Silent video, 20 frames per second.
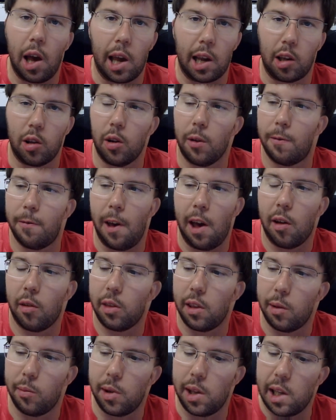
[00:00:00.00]
I could have
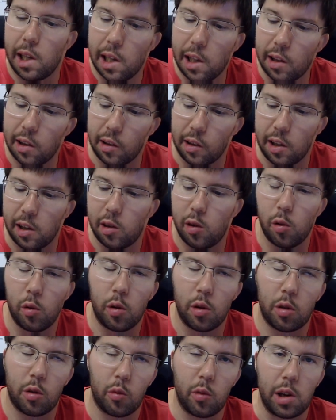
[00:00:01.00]
found them easily 2
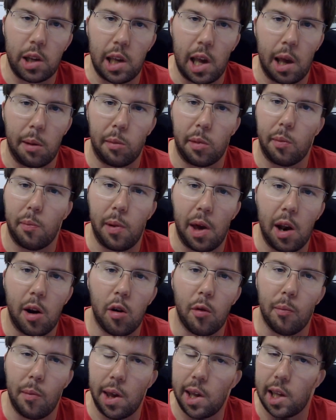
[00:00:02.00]
to 3 games
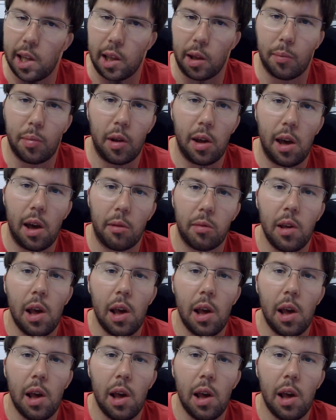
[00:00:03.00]
better making the playoffs.